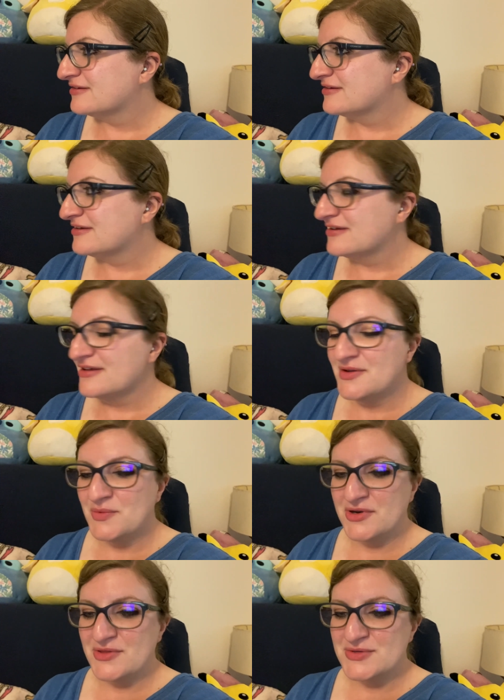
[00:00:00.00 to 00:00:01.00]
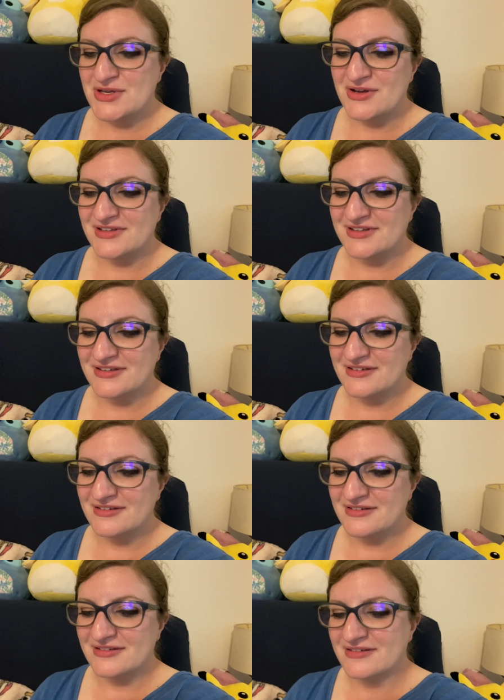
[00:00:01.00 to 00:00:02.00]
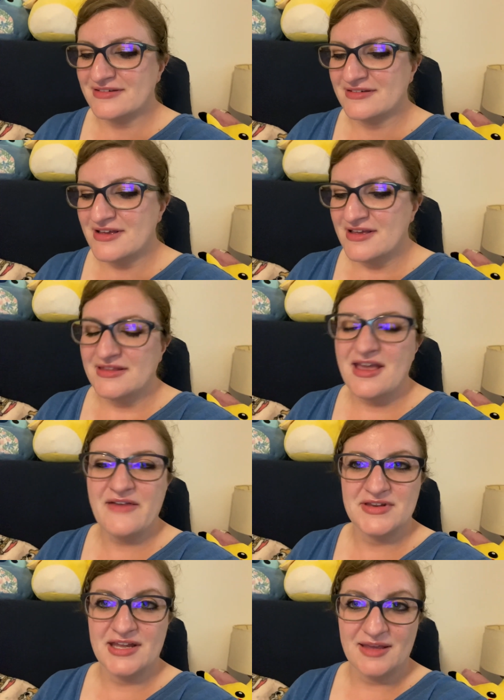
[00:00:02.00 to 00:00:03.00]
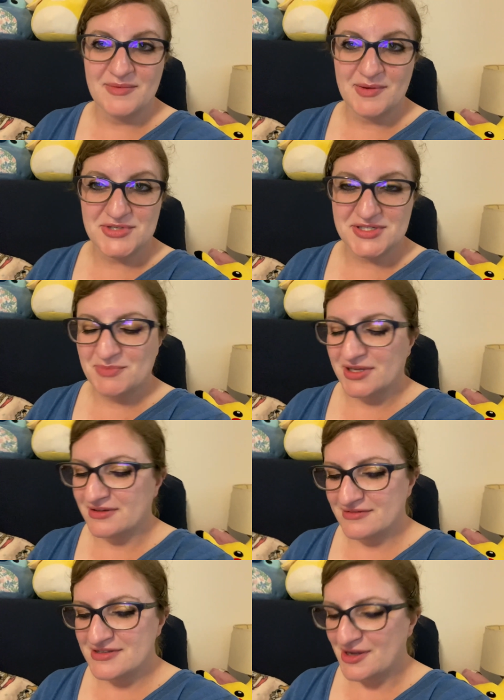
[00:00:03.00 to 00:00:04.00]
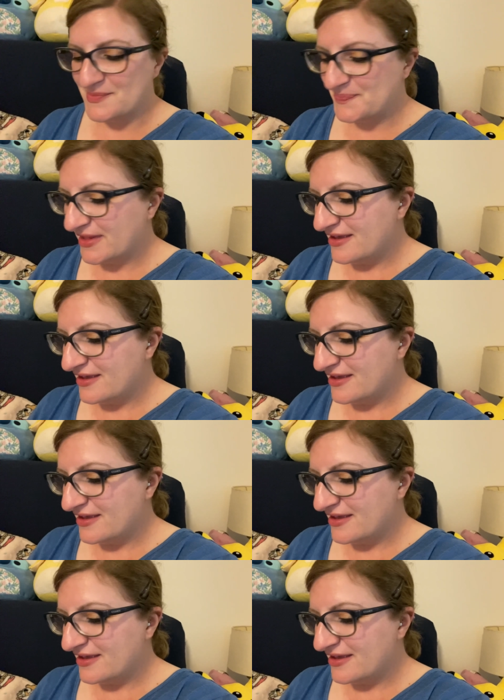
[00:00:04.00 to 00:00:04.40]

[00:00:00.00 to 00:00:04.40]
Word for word: Right. What are those called? They have a name and I'm just being dumb.